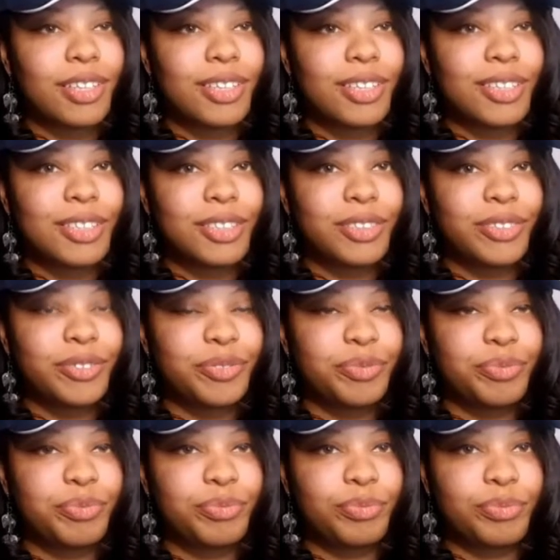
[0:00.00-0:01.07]

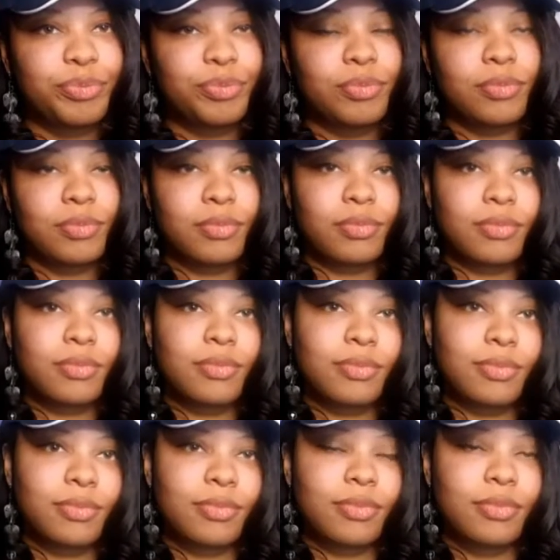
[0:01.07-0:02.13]

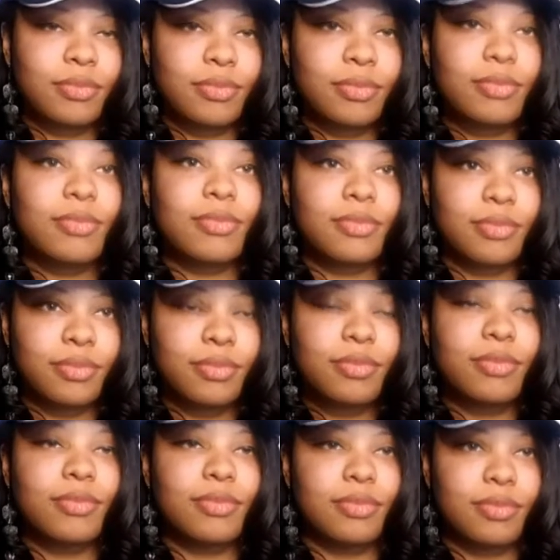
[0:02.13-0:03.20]

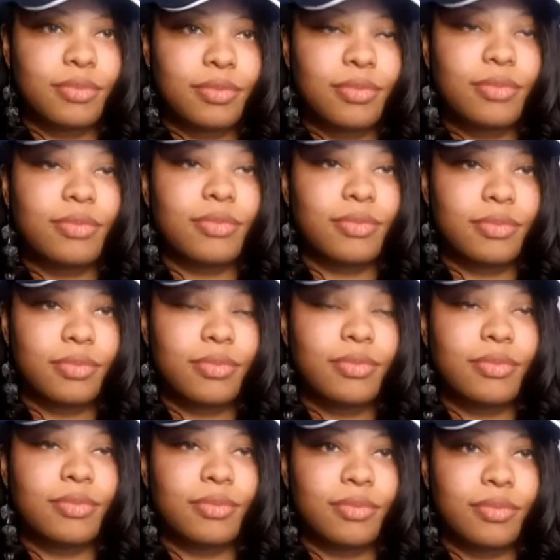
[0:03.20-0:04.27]

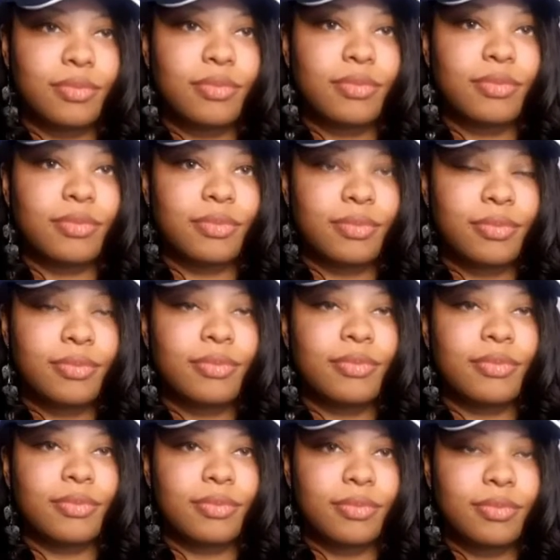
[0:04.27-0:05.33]

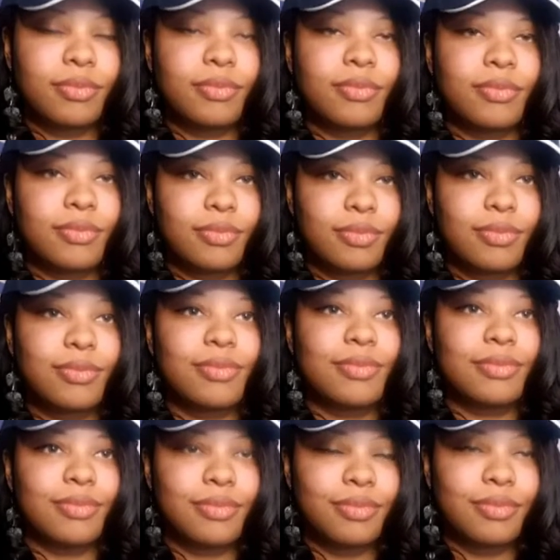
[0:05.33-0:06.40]

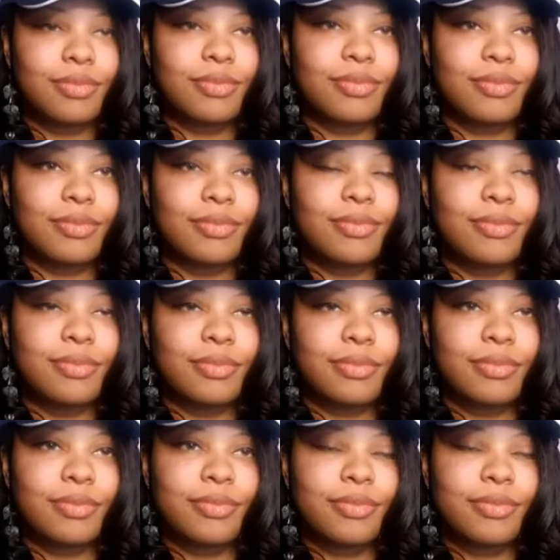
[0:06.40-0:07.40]
(silent)